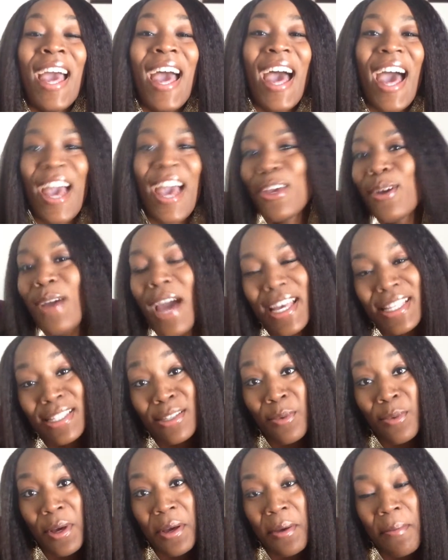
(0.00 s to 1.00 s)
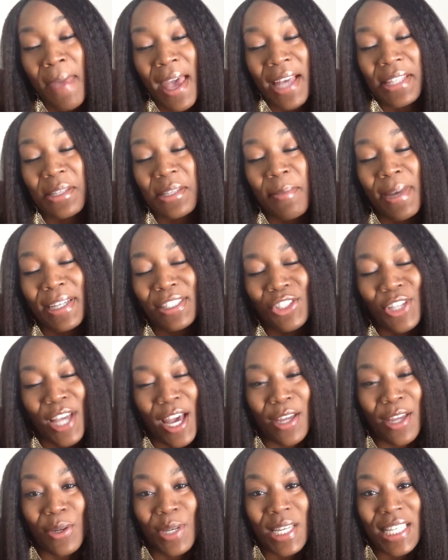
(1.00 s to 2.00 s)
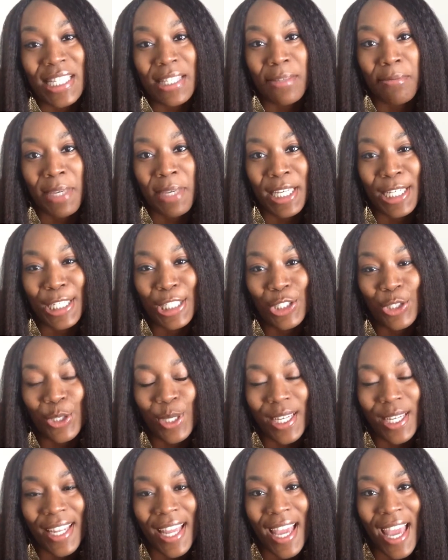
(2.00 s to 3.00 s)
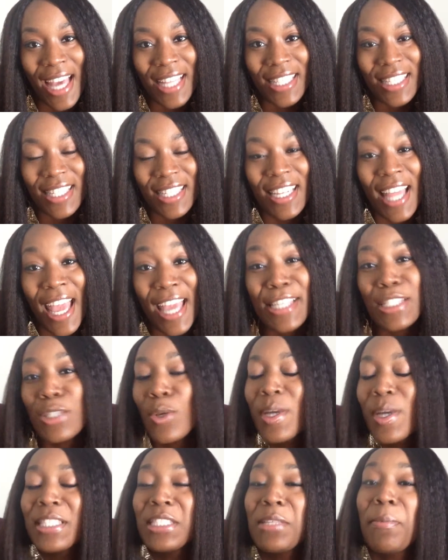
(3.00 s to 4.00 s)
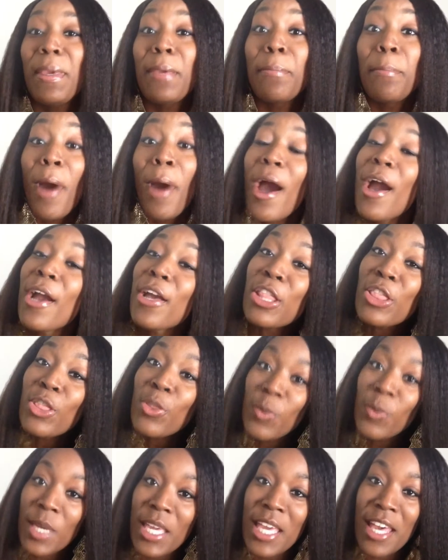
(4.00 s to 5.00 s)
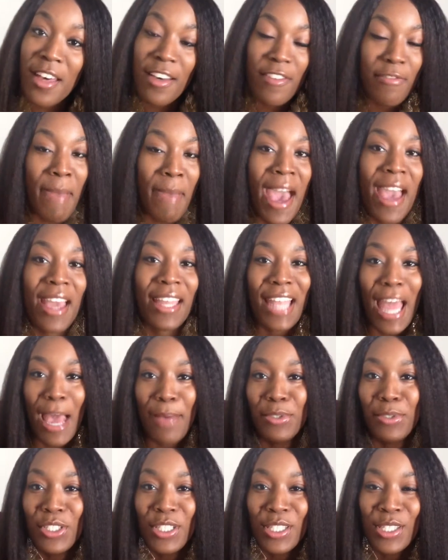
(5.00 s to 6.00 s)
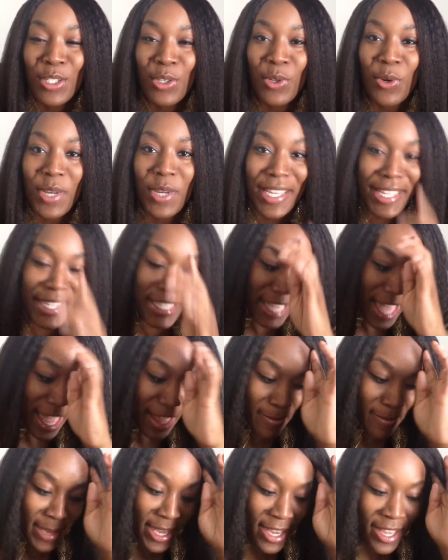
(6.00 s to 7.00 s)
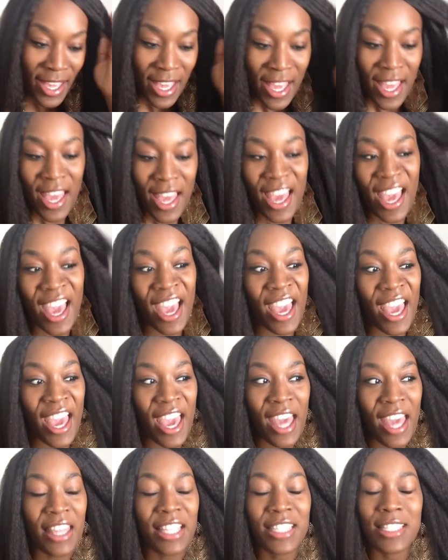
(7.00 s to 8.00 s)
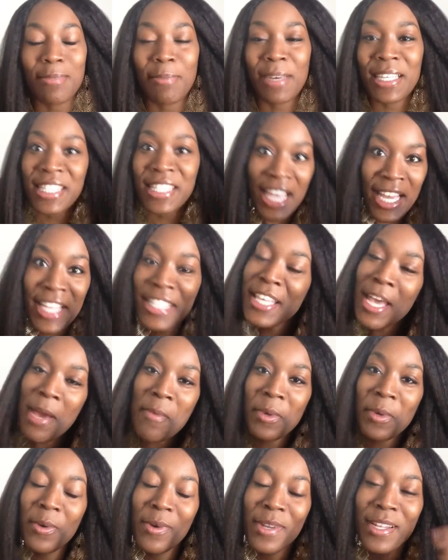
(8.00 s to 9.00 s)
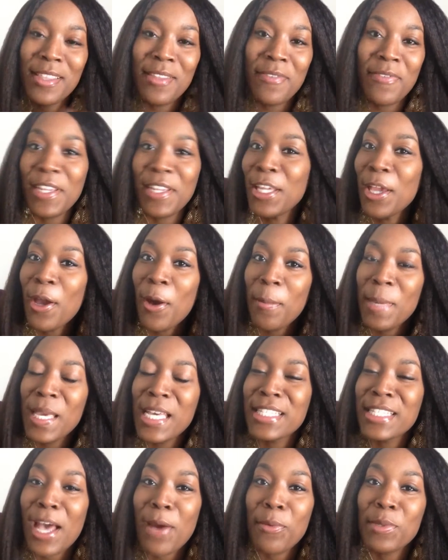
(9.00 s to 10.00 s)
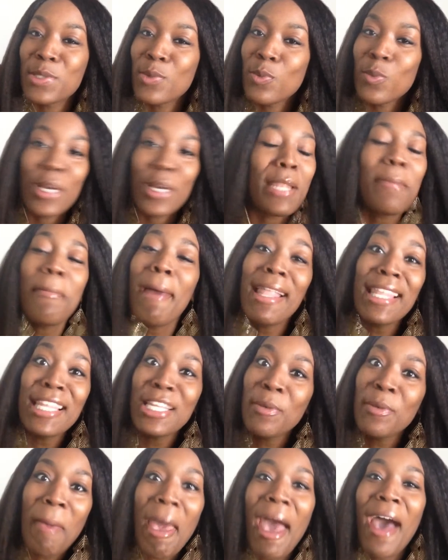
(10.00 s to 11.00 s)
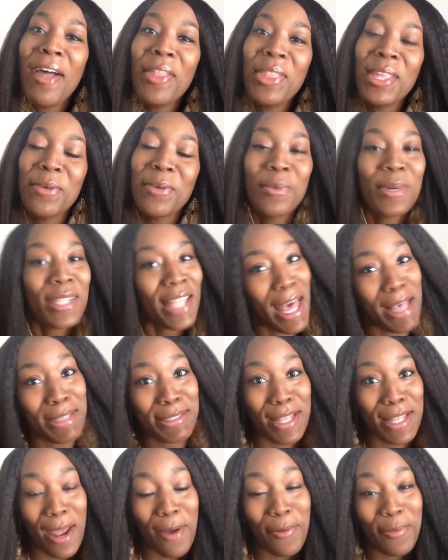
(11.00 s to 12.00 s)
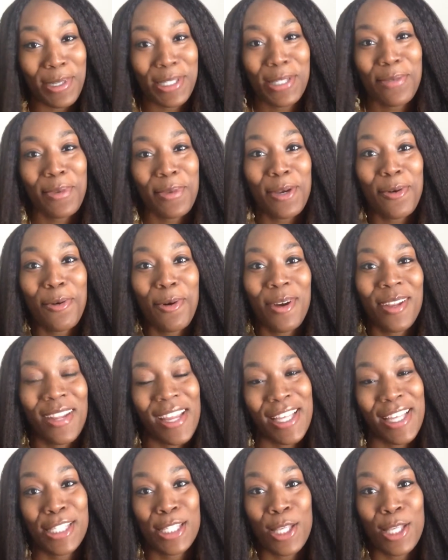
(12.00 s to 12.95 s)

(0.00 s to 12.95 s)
Hi you guys and welcome back to my channel. It's me, Katrina, and today is going to be part 3 of my adoption story segment. And this is my second time recording the video because I was running my little mouth and realized that I wasn't recording.